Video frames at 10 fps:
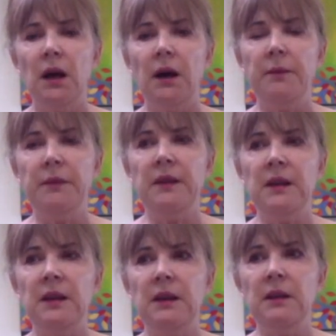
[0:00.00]

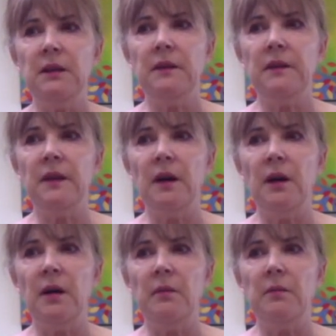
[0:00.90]
seeing
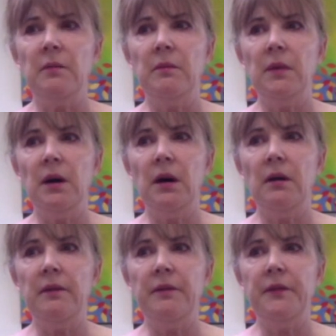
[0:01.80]
some
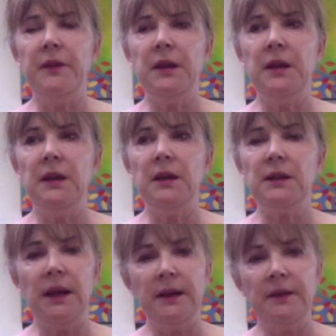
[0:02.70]
of the
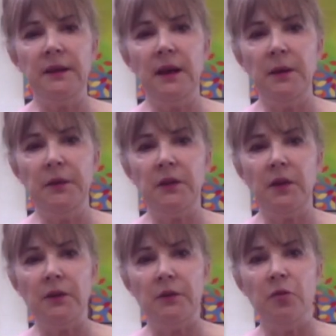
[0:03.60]
landscapes
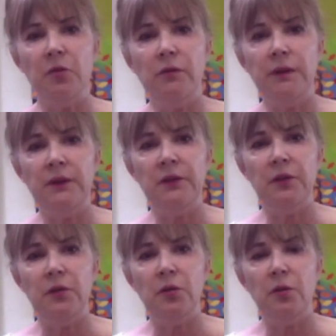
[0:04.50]
start to move
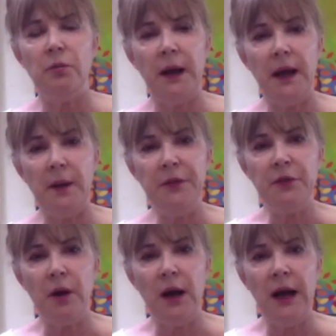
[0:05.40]
into my
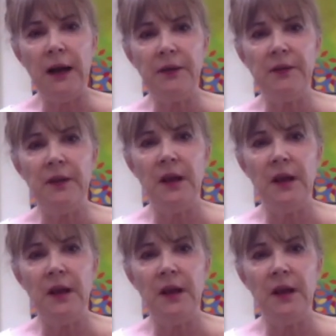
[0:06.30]
abstracts,